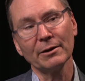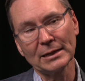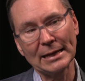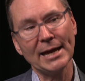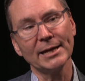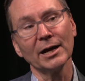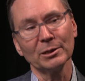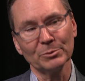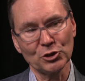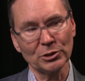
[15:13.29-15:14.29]
think AI
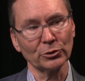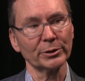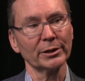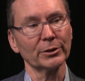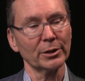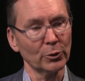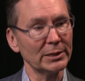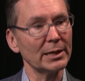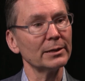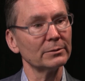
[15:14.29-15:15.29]
and machine learning are going to go
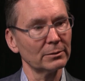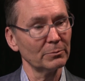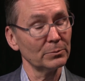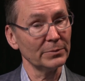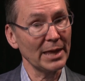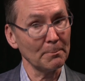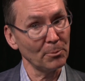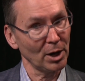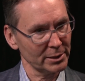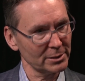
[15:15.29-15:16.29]
into that
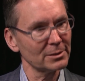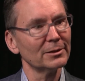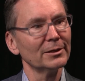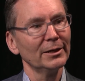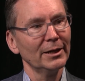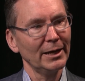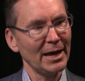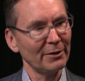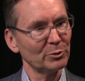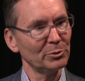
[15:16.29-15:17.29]
bucket and
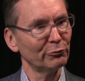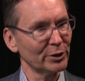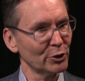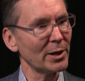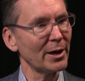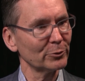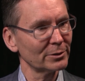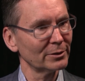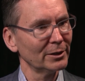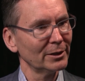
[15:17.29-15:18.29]
have to be figured out.
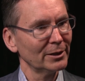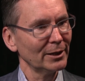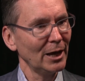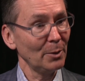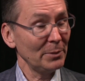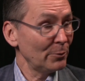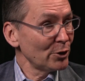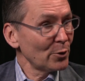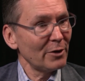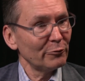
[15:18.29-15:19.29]
And
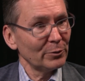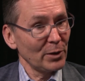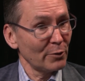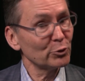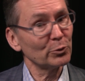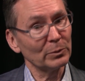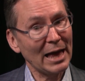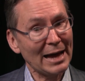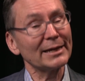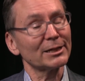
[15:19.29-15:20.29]
we often
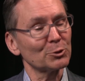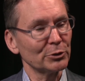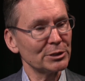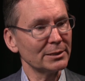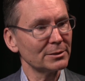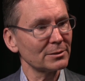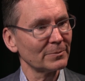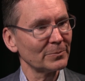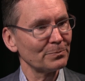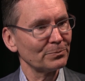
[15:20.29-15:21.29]
lack expertise.
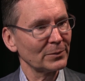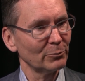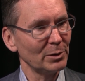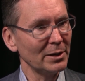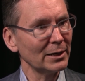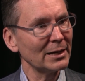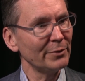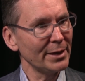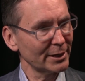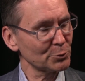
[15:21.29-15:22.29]
We may not have
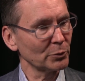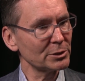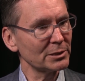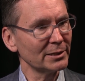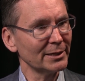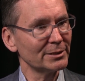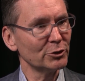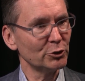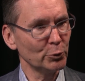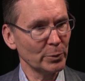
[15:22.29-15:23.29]
the experts today to
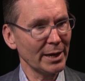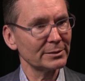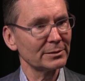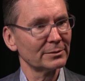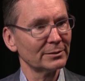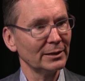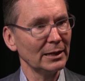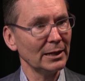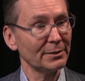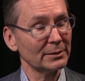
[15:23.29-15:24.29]
do that.
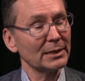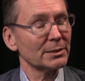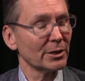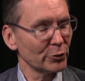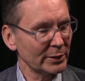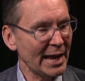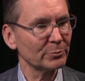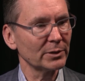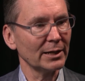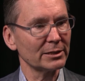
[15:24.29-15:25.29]
I think that's another
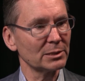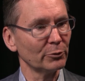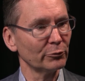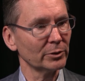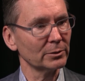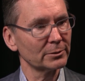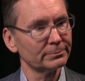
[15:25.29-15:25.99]
gap that has to be filled.